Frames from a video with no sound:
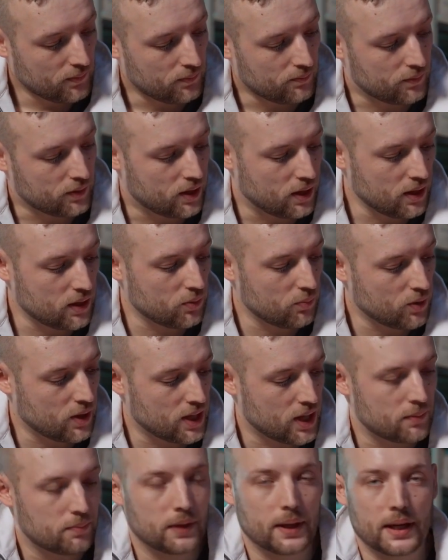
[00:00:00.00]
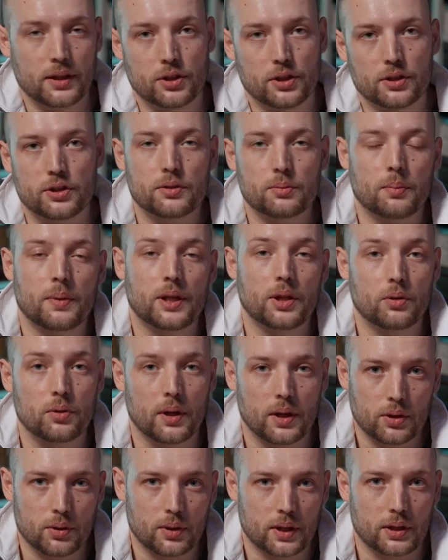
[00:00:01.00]
Here we have the engine speed
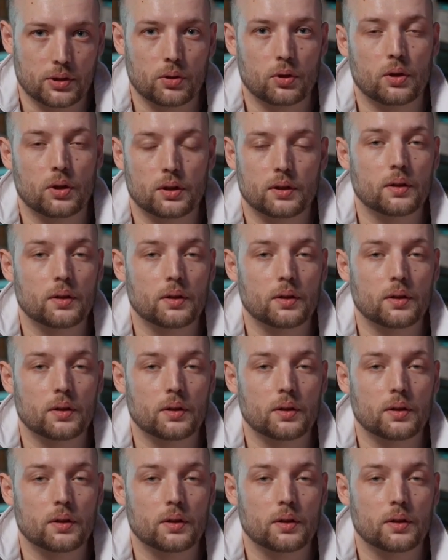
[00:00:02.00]
regulator,